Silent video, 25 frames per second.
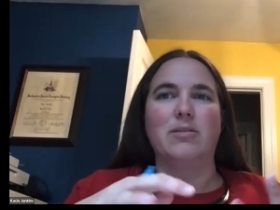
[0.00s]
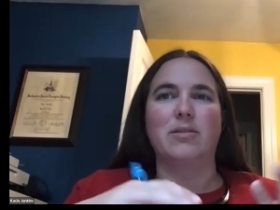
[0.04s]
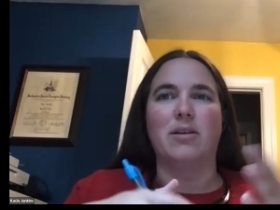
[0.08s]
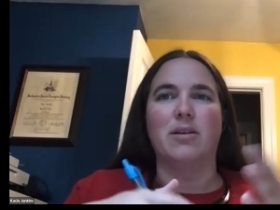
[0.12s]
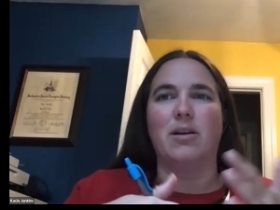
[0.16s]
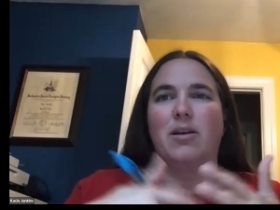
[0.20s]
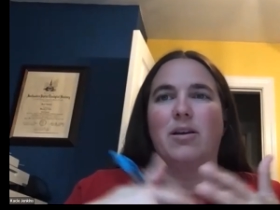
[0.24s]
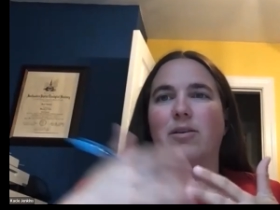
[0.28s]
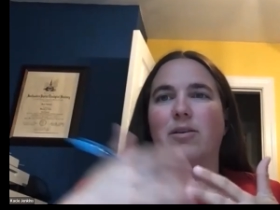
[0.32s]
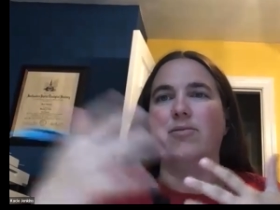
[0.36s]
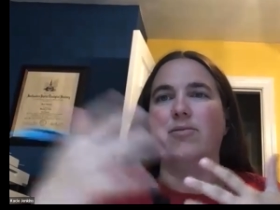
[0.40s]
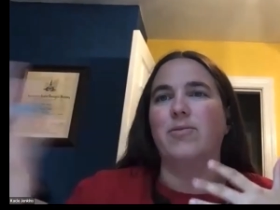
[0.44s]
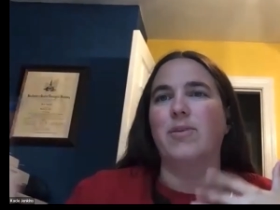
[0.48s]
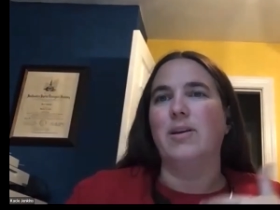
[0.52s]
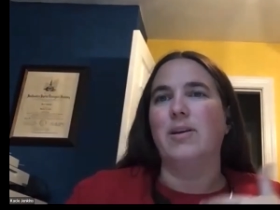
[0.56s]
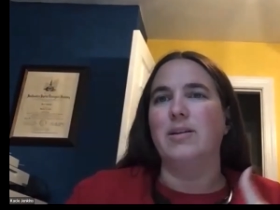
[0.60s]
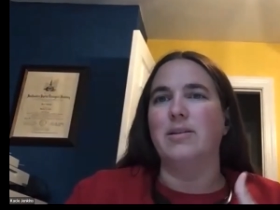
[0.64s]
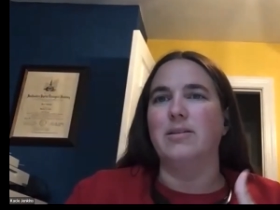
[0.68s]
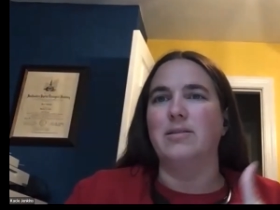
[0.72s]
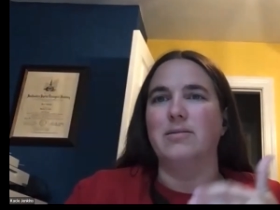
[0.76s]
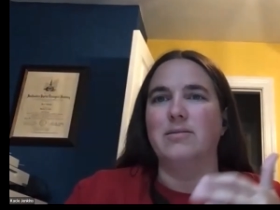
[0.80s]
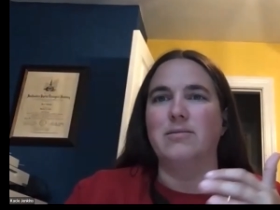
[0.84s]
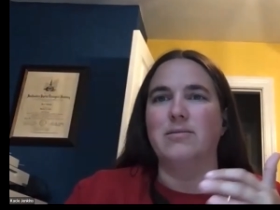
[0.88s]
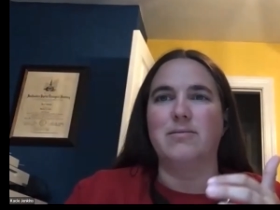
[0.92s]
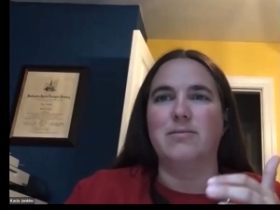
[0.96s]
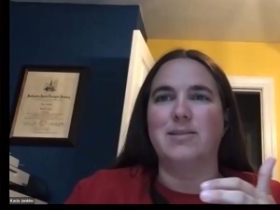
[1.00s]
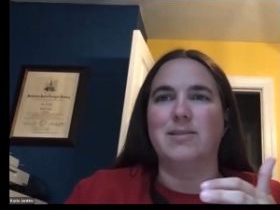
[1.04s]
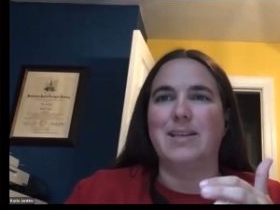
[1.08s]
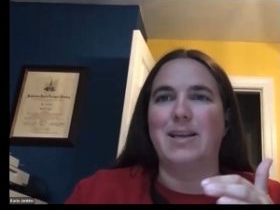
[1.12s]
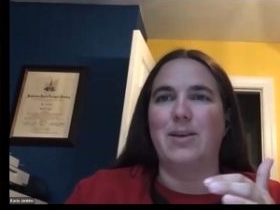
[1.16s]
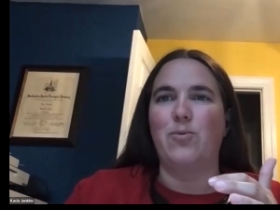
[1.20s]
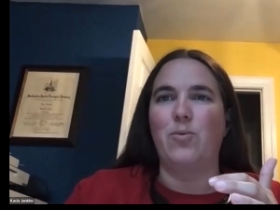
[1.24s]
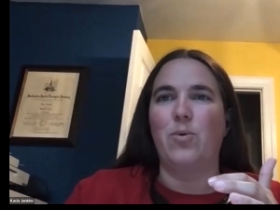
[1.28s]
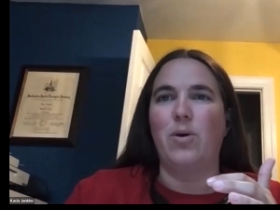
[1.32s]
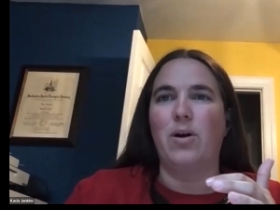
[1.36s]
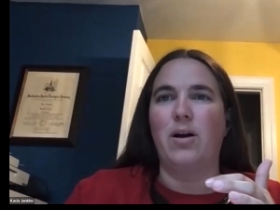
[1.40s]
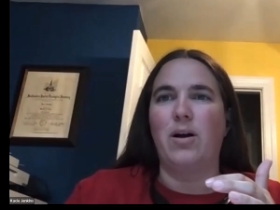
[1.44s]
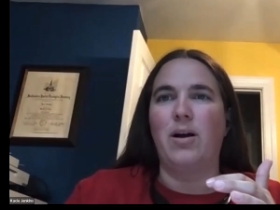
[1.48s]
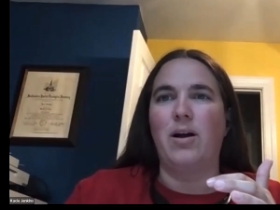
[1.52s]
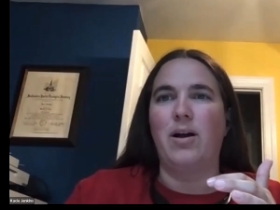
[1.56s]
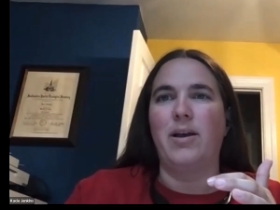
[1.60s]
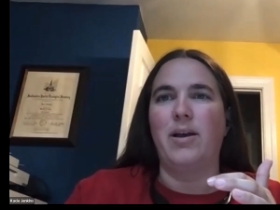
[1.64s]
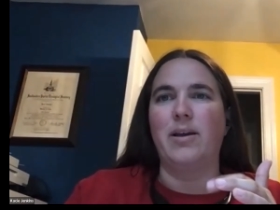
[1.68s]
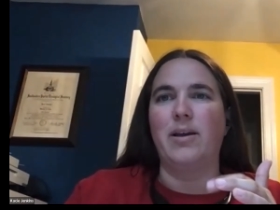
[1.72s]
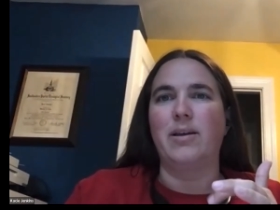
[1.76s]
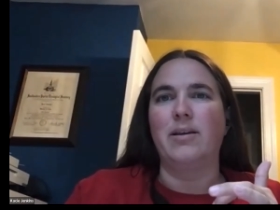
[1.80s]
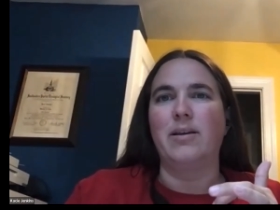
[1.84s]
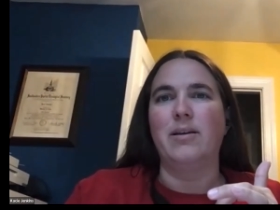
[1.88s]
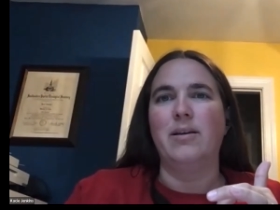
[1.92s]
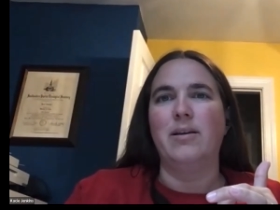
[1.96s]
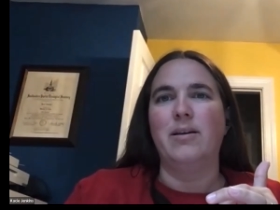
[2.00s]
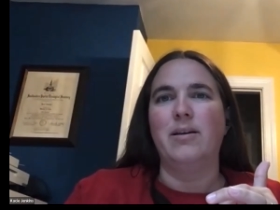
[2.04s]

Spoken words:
of, and say why.